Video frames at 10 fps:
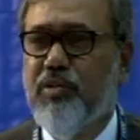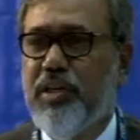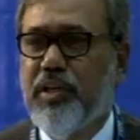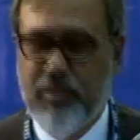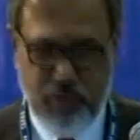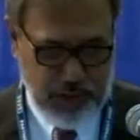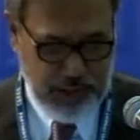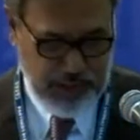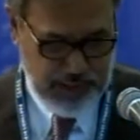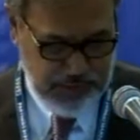neonatal
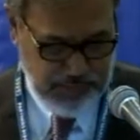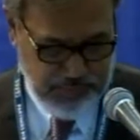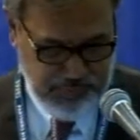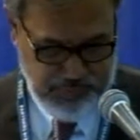mortality